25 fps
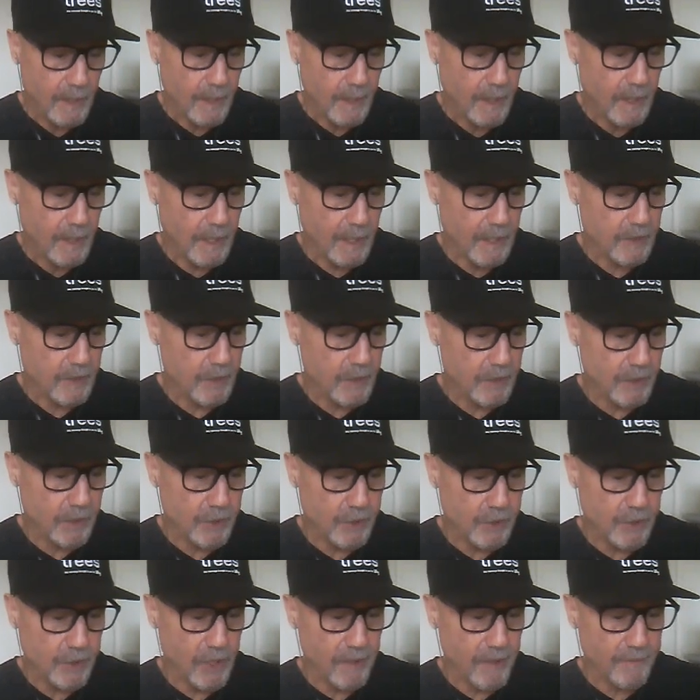The
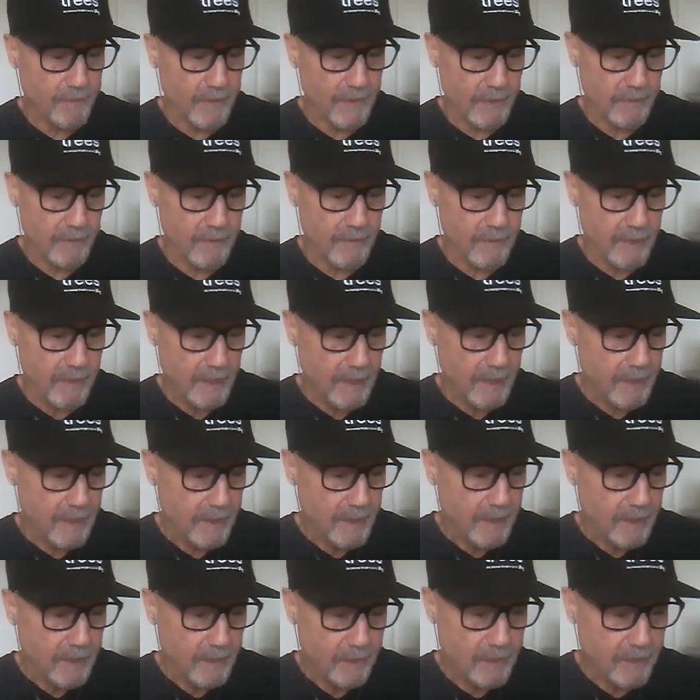servant,
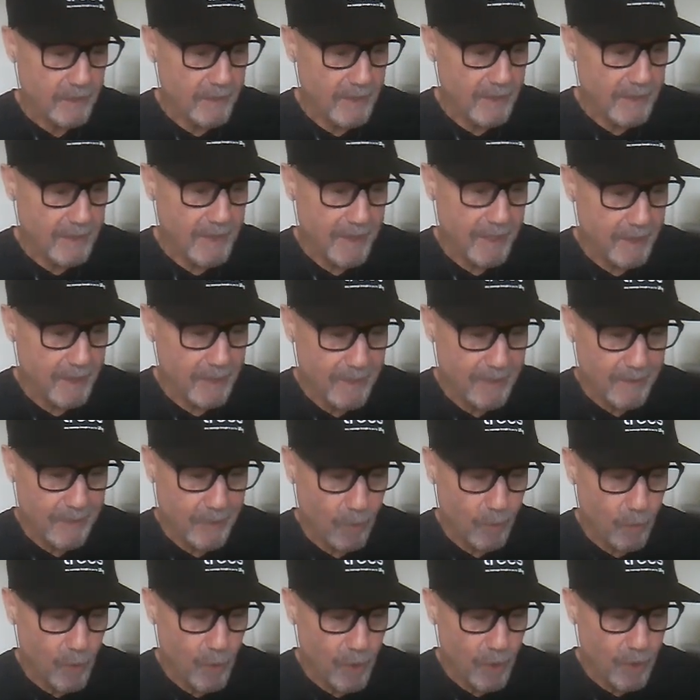here,
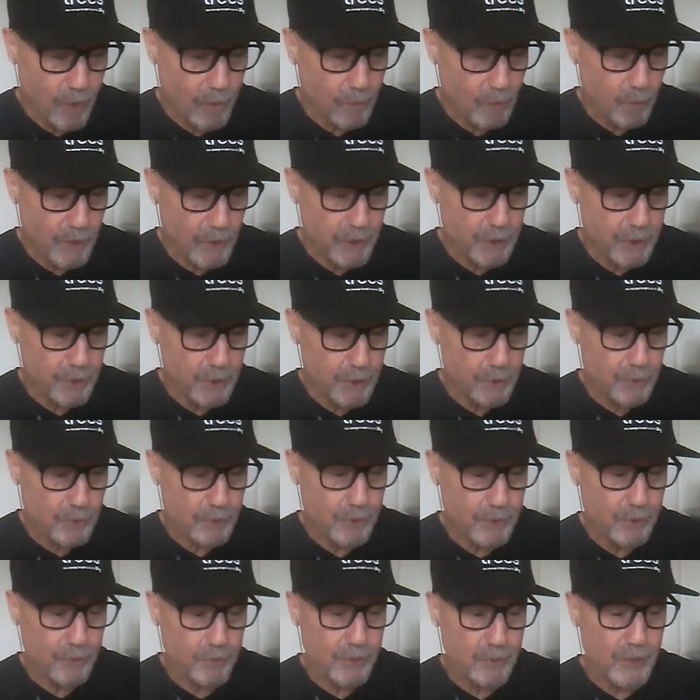the word was
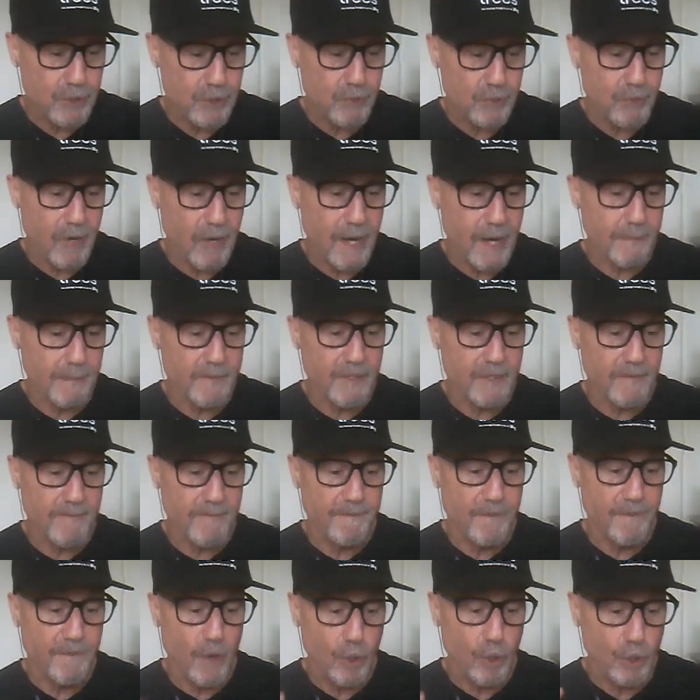used to describe
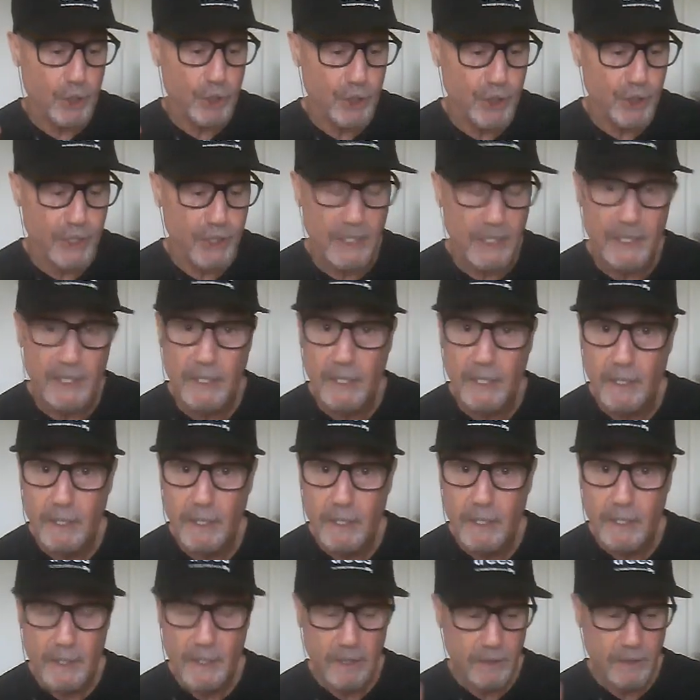devotion
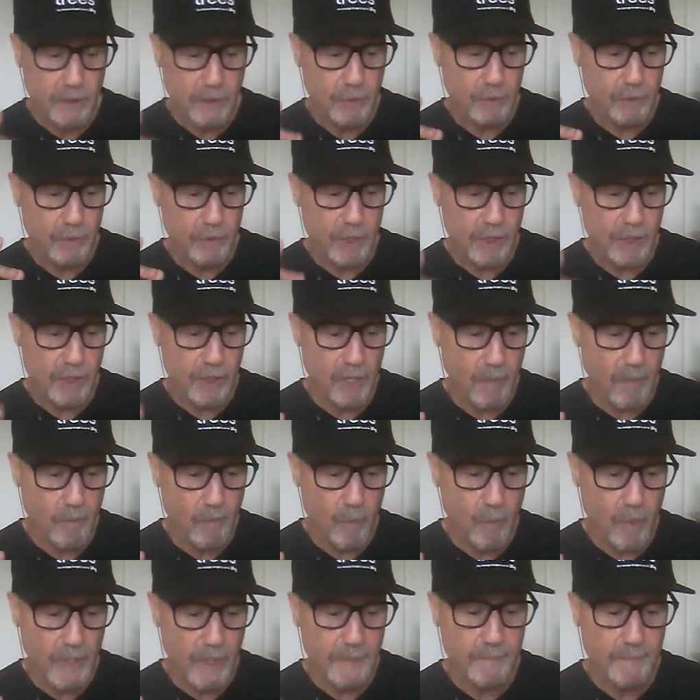to
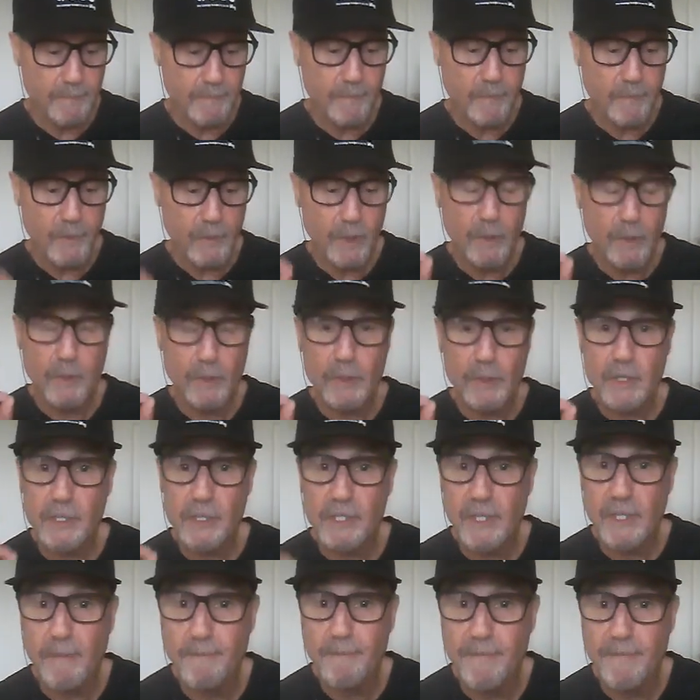someone or
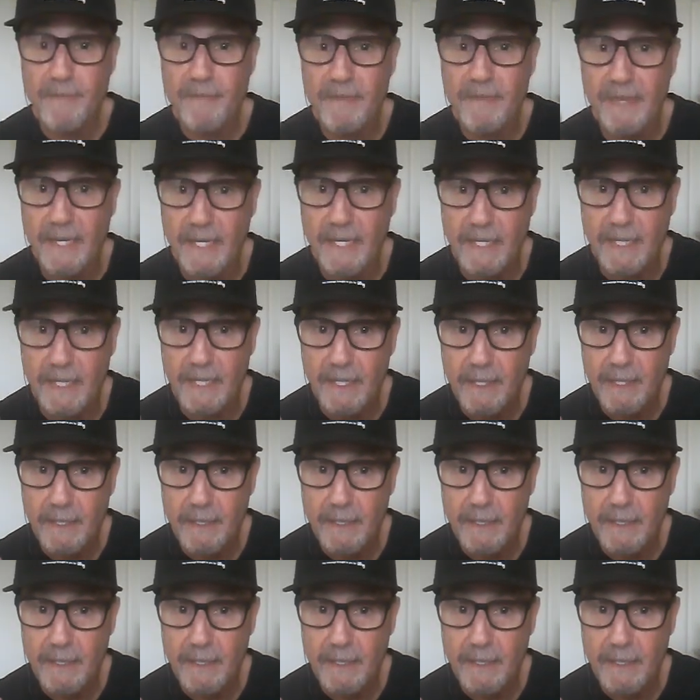something.